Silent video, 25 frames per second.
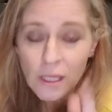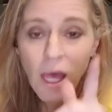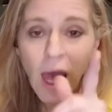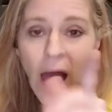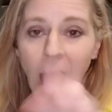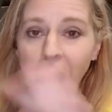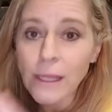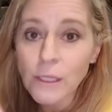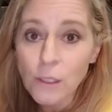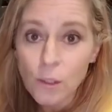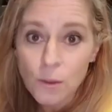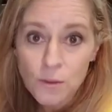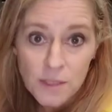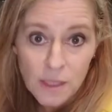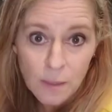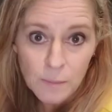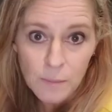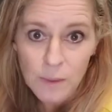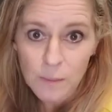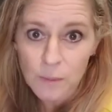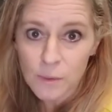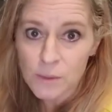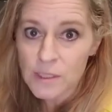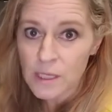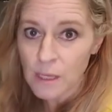I know some
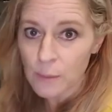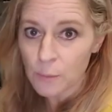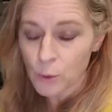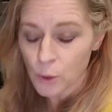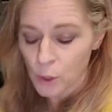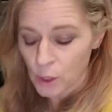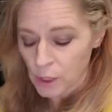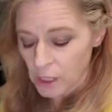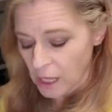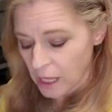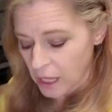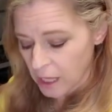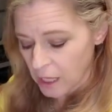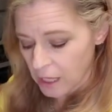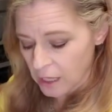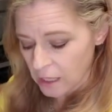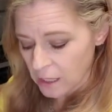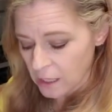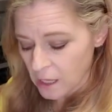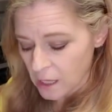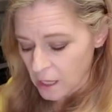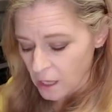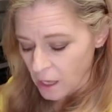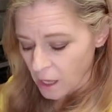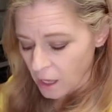people say put
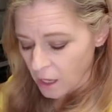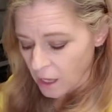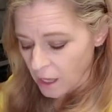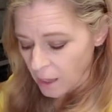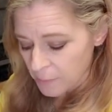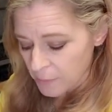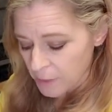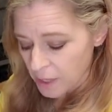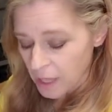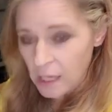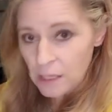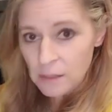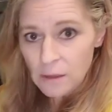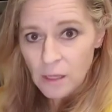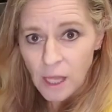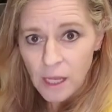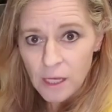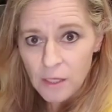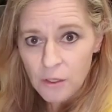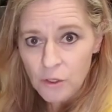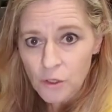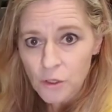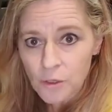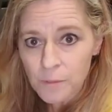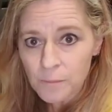a cupcake
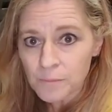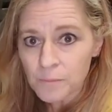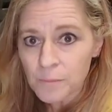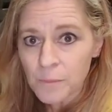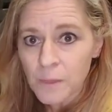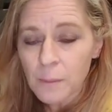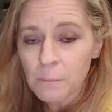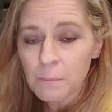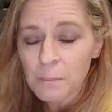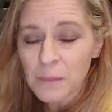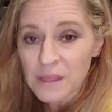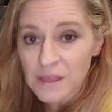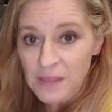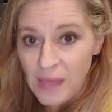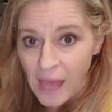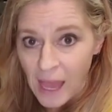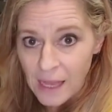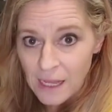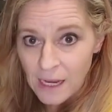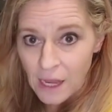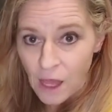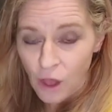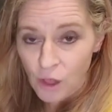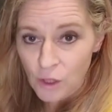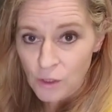liner, but
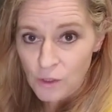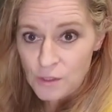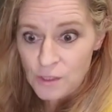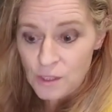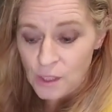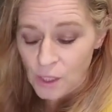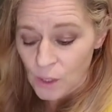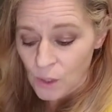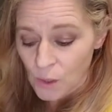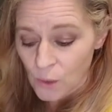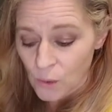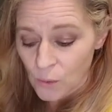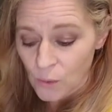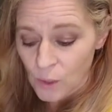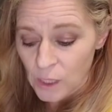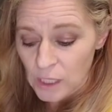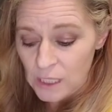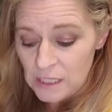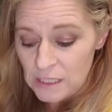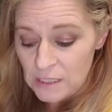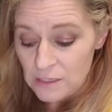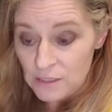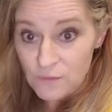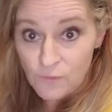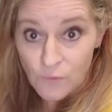that also
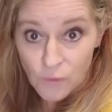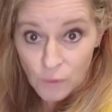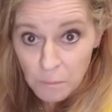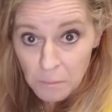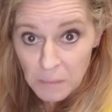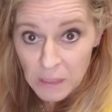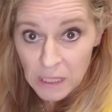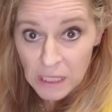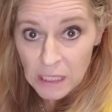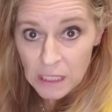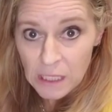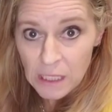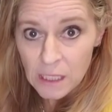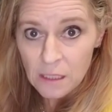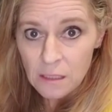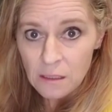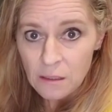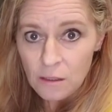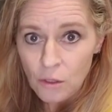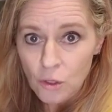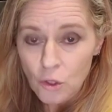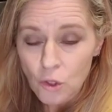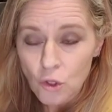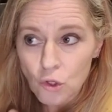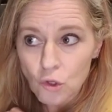is, for me,
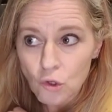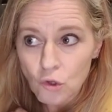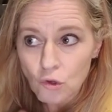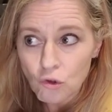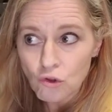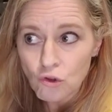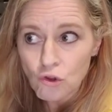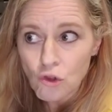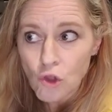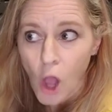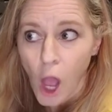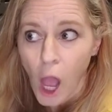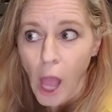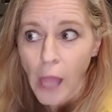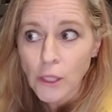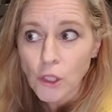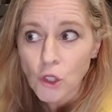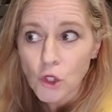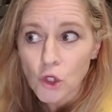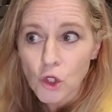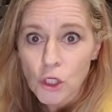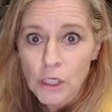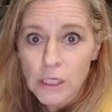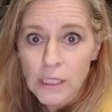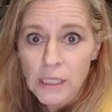not
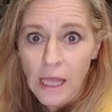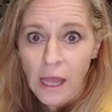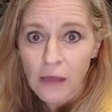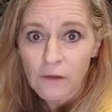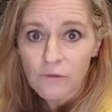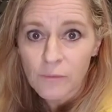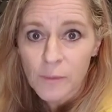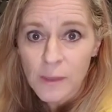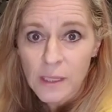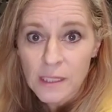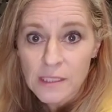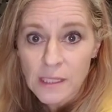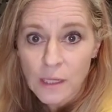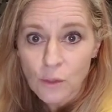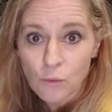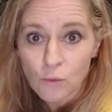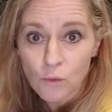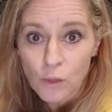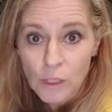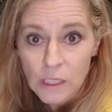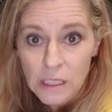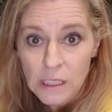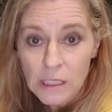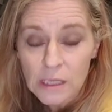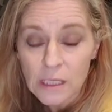good enough because I
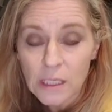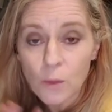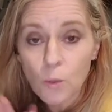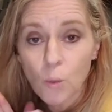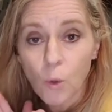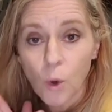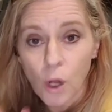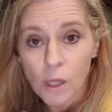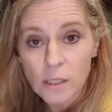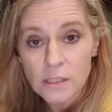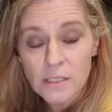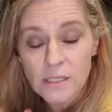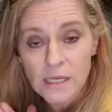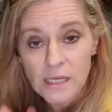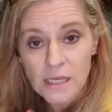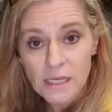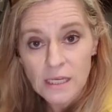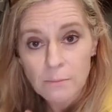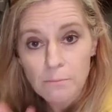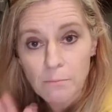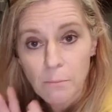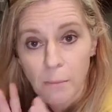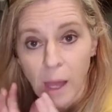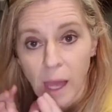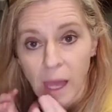really want to
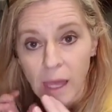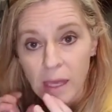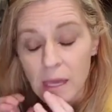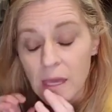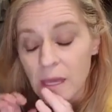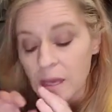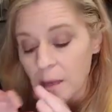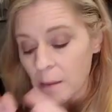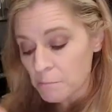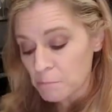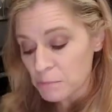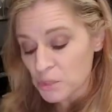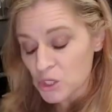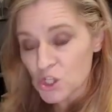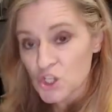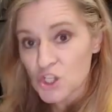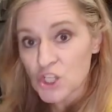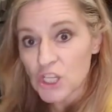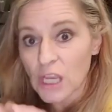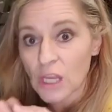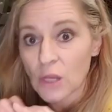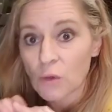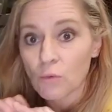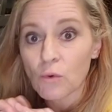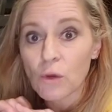keep my
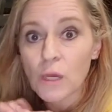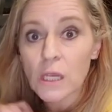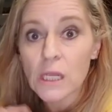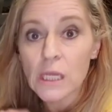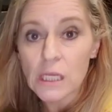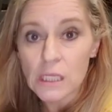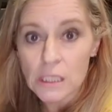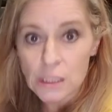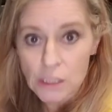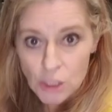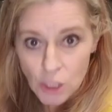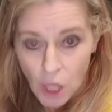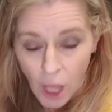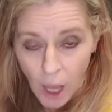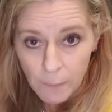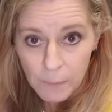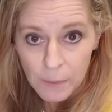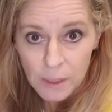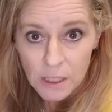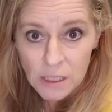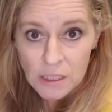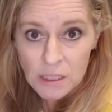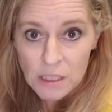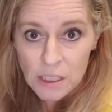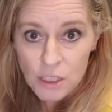machinery in top
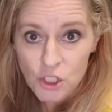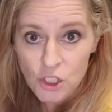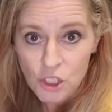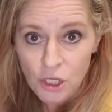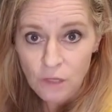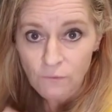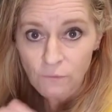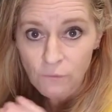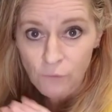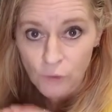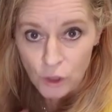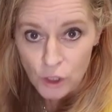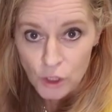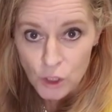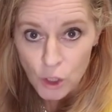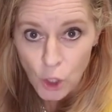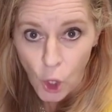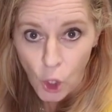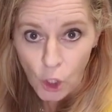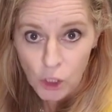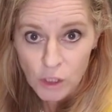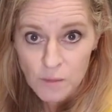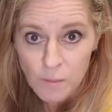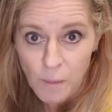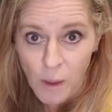condition for as
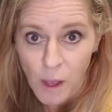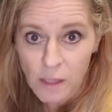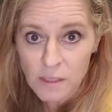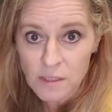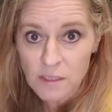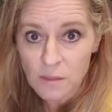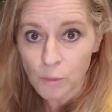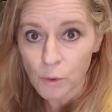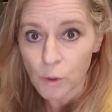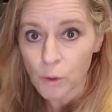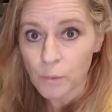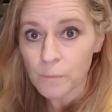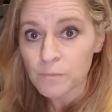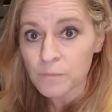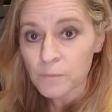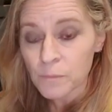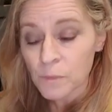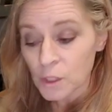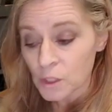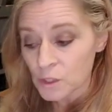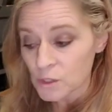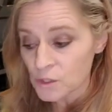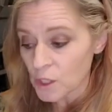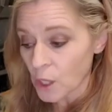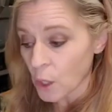long as possible.
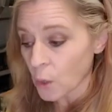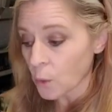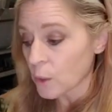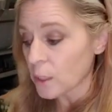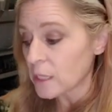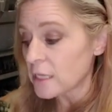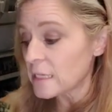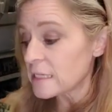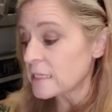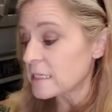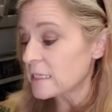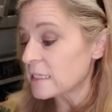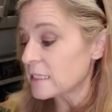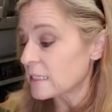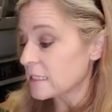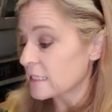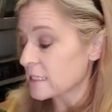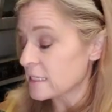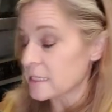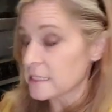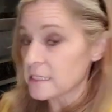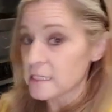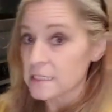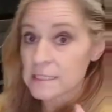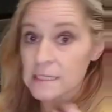So
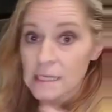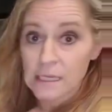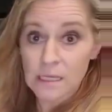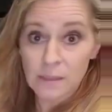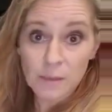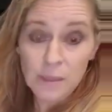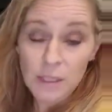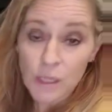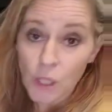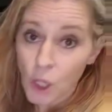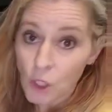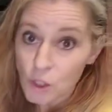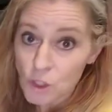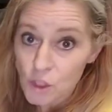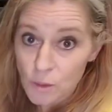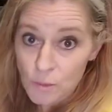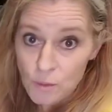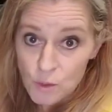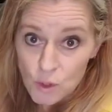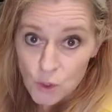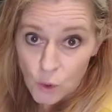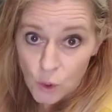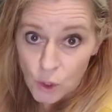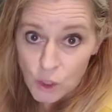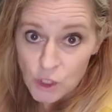since it's going to be long-term
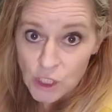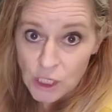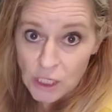storage